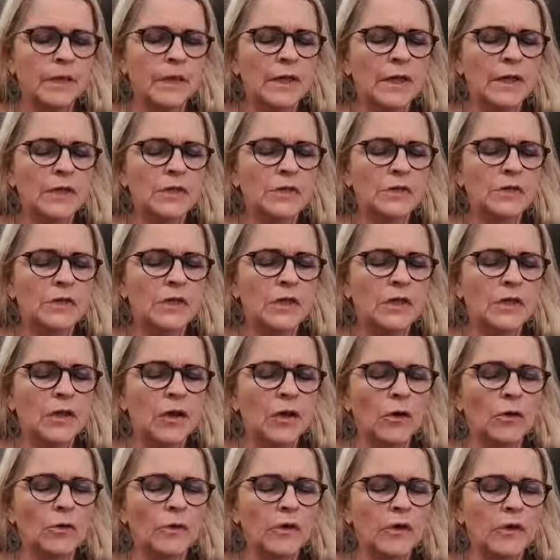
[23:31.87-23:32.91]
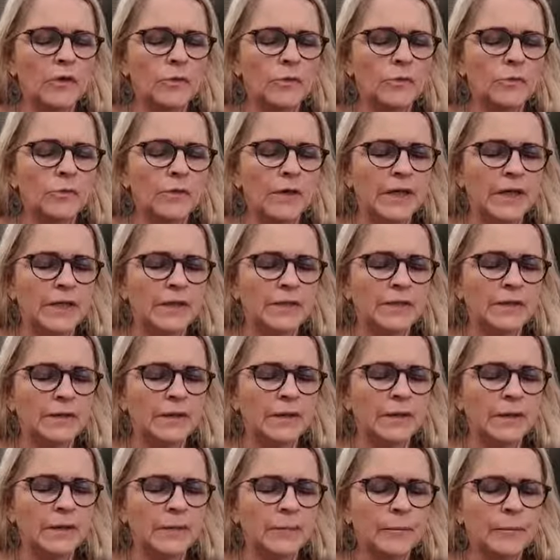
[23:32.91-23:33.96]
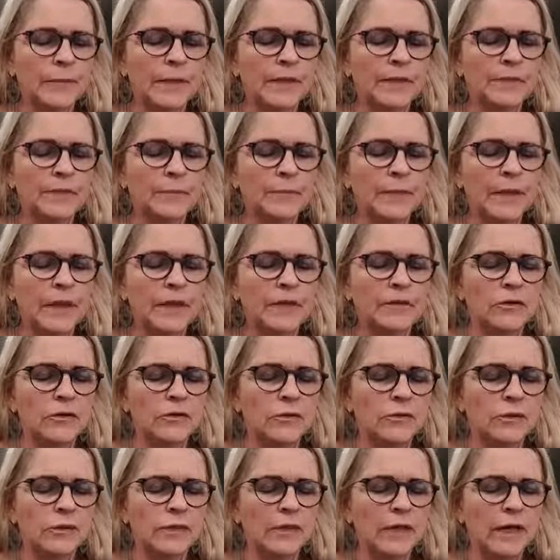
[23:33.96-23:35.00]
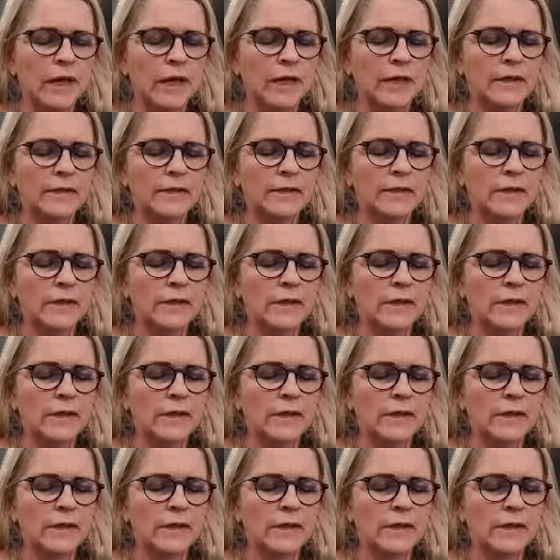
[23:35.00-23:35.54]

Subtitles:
See your own little feet pitter-patter on the grass.